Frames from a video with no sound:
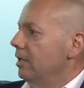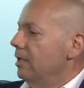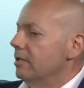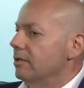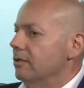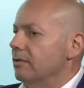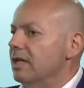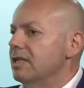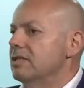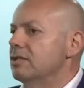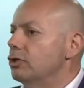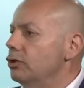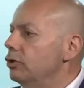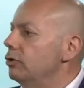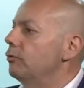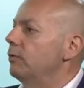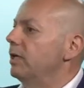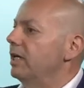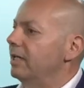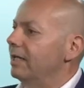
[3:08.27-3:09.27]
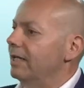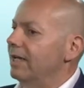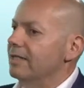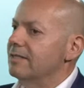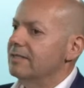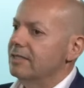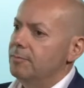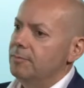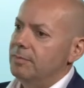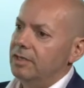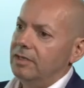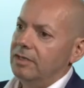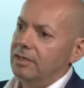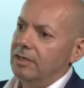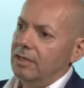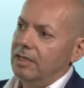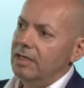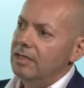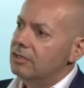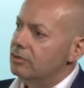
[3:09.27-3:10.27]
So that's a good way to get
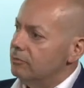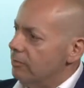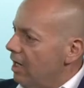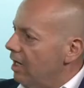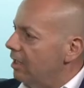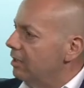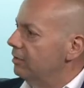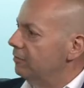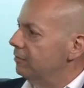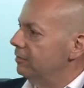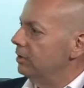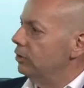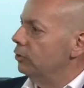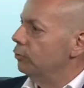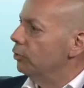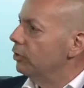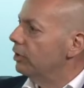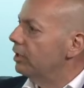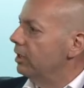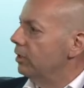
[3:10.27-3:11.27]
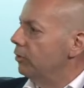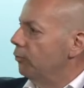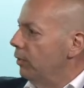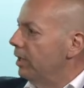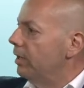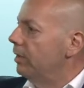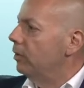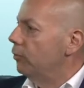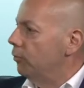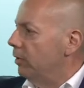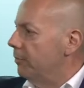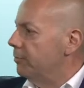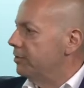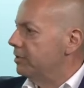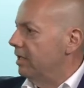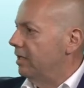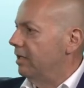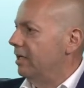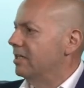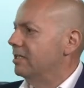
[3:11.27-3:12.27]
somebody interactively working with the
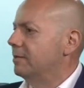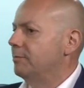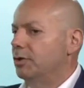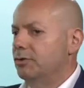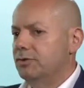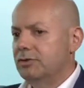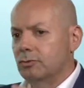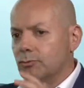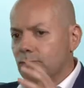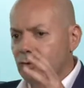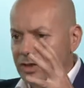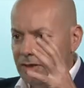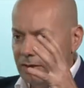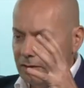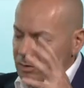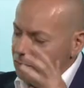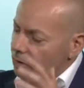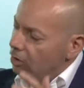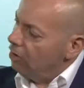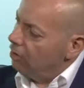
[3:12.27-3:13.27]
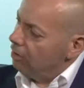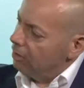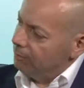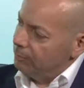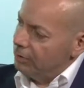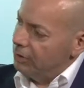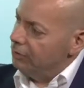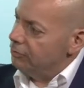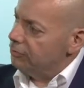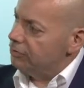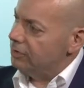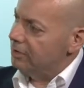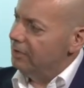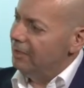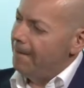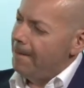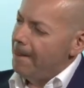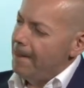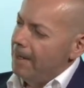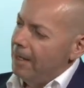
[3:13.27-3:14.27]
website as opposed to reading a long post
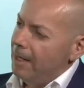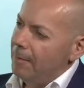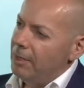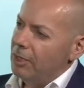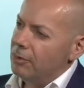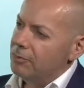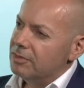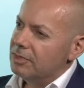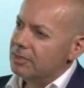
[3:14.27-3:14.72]
about